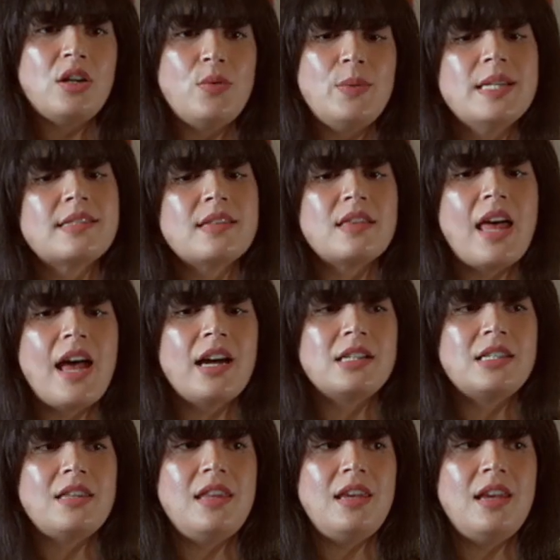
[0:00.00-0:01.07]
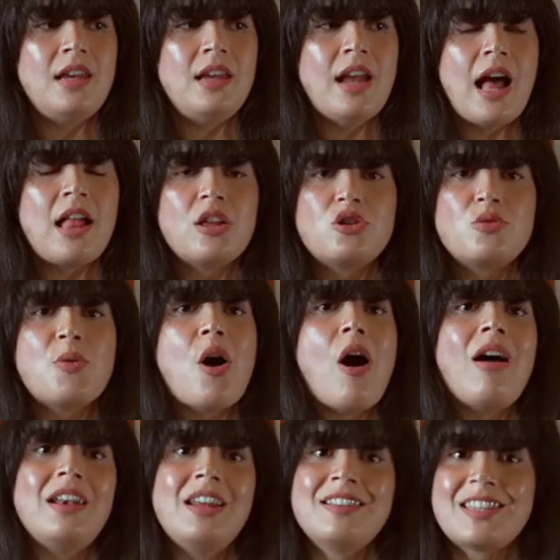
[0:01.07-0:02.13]
do we select the eligible
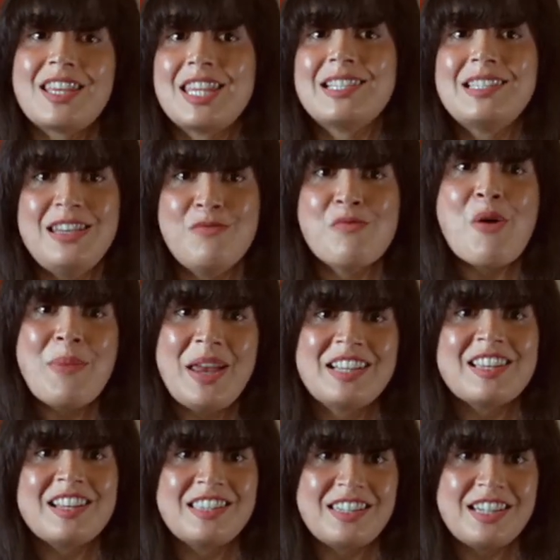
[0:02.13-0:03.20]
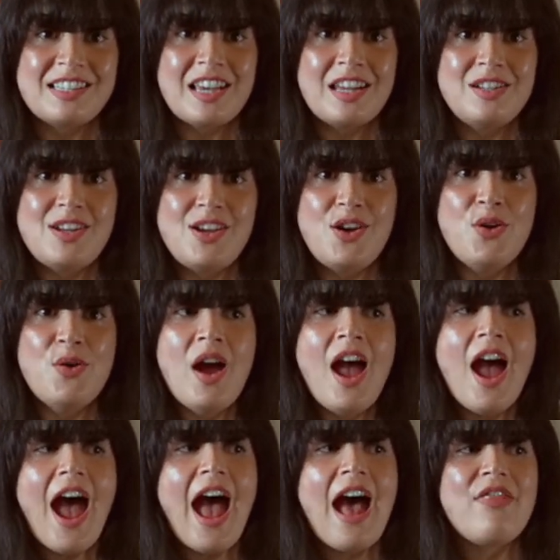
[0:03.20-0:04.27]
audience that this email makes sense to send to?
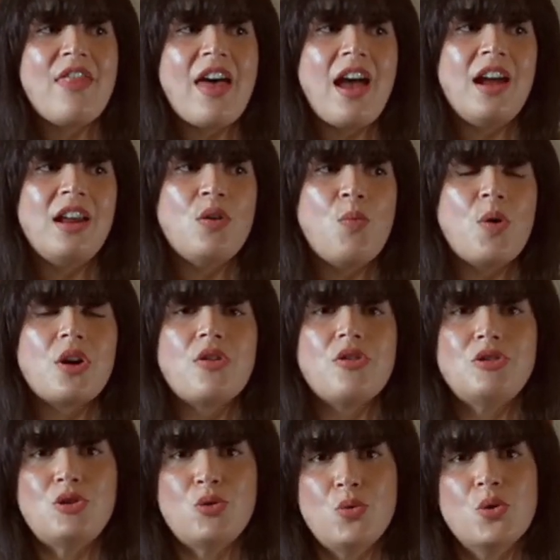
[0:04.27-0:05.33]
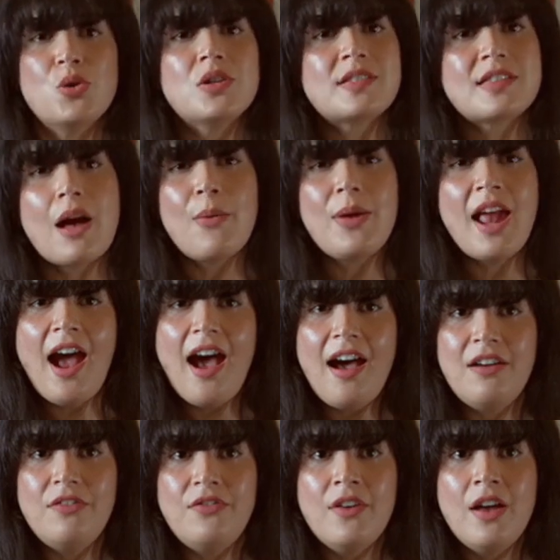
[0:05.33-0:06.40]
And then what are the tools that we
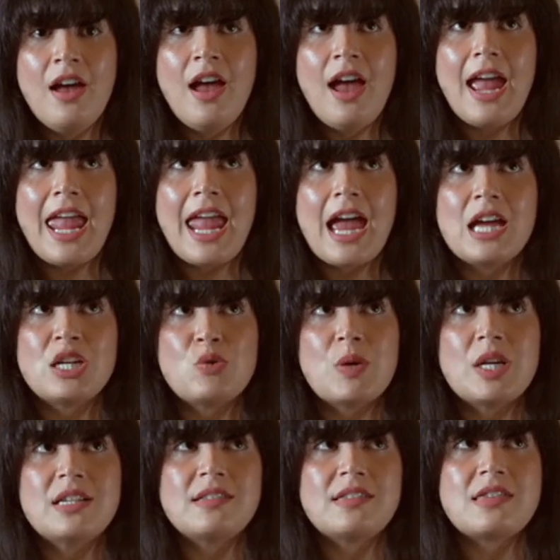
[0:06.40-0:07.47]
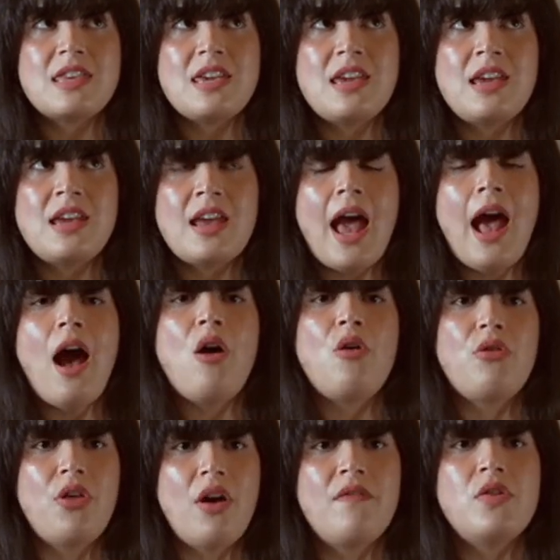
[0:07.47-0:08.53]
have? And what is the
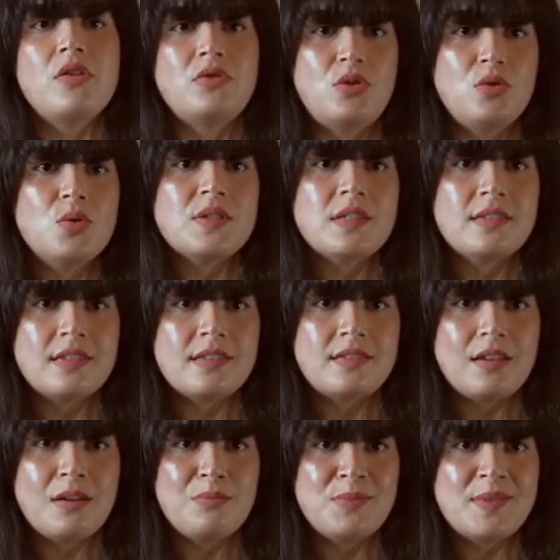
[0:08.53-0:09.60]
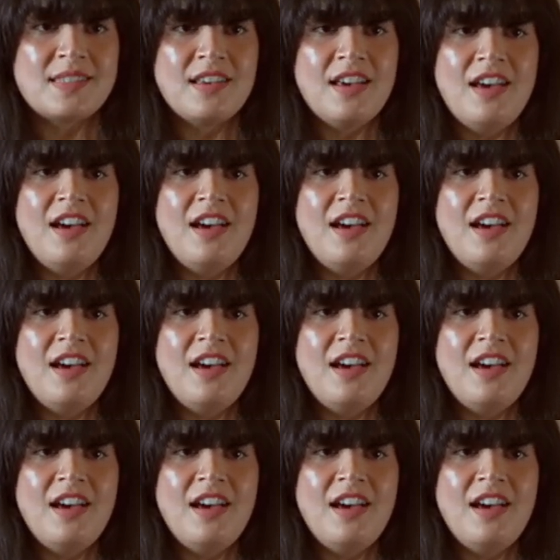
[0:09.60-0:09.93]
health of those tools and systems?